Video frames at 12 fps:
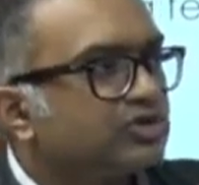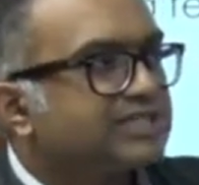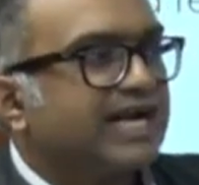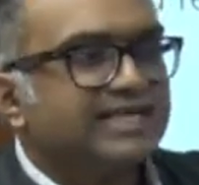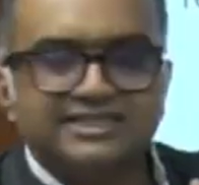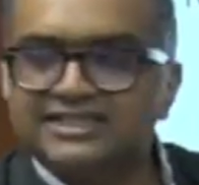Those
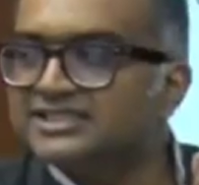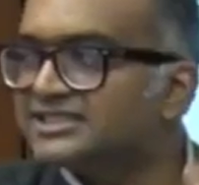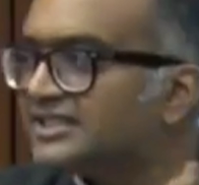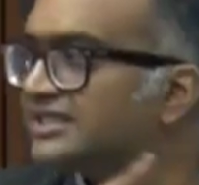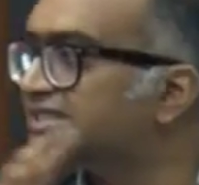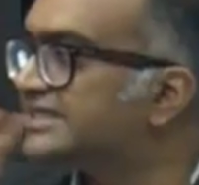categories
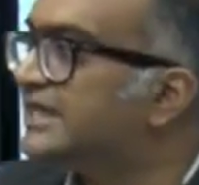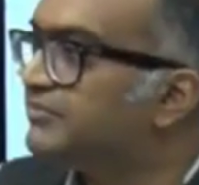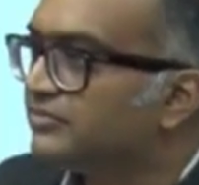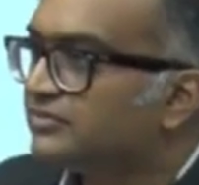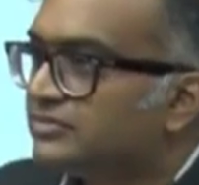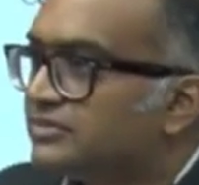stay the
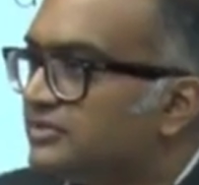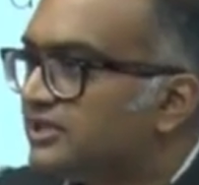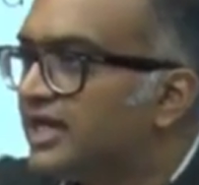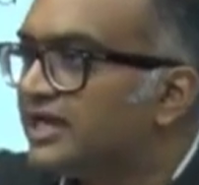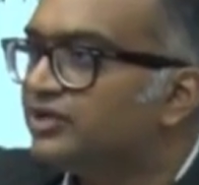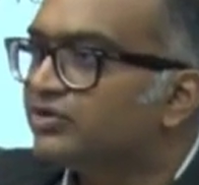same.
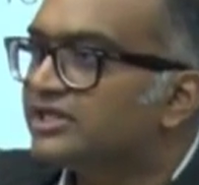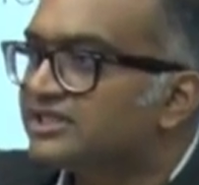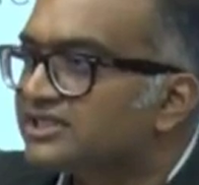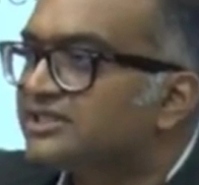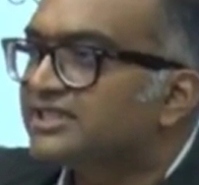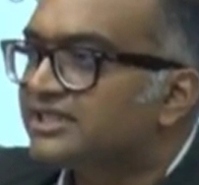And you can
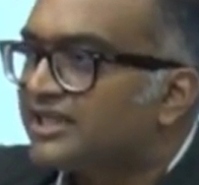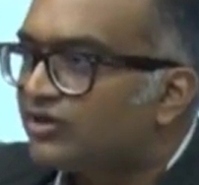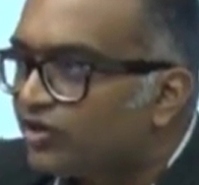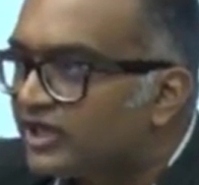just say then,